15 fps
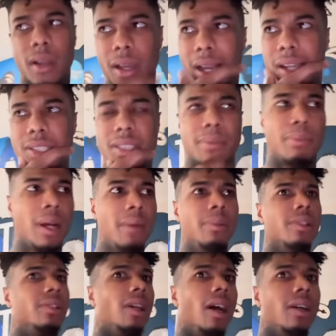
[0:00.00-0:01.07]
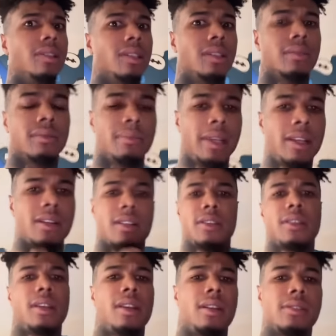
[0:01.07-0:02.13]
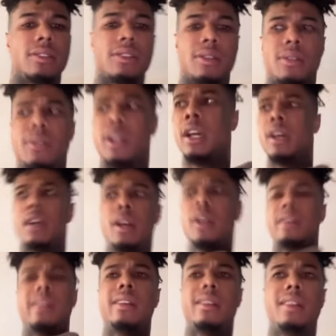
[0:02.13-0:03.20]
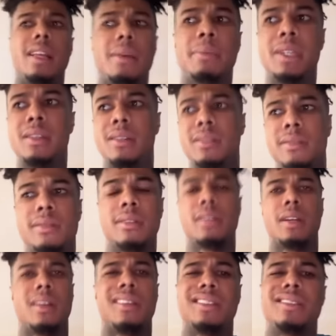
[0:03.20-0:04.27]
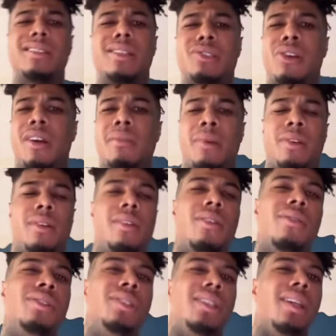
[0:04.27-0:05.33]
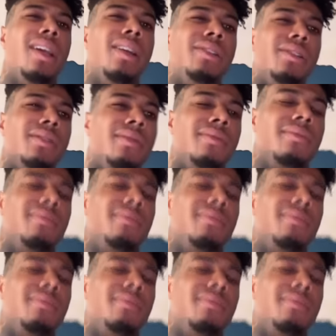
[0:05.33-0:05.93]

I should publicize it and make it a thing, so let me... This nigga talking about negotiation.